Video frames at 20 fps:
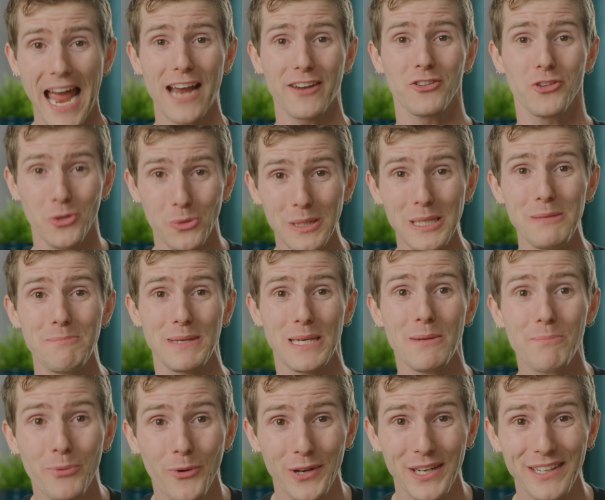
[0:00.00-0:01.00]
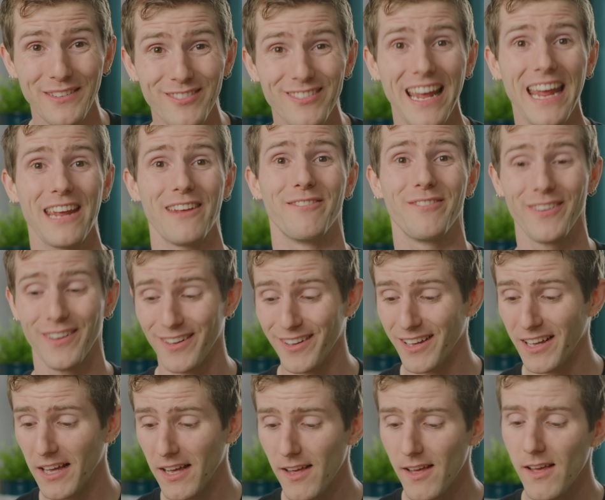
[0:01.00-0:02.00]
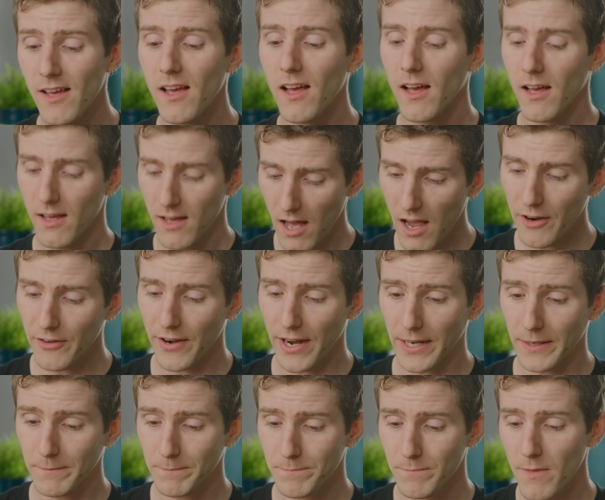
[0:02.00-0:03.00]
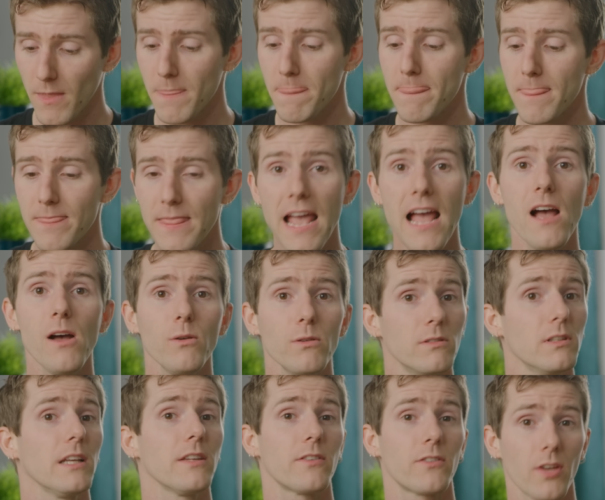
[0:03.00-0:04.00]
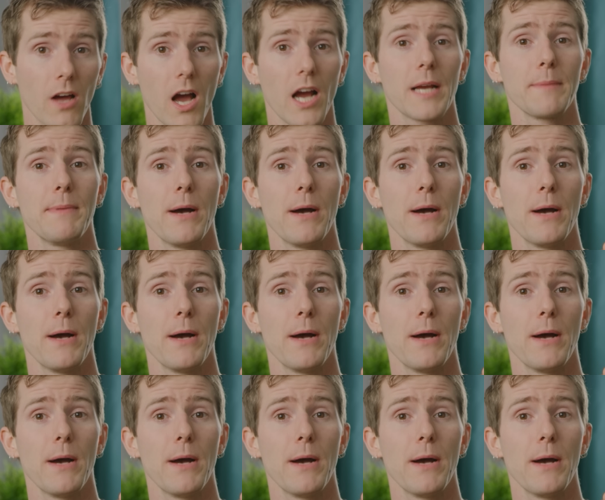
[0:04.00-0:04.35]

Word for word: actually be pretty safe. All right, now let's talk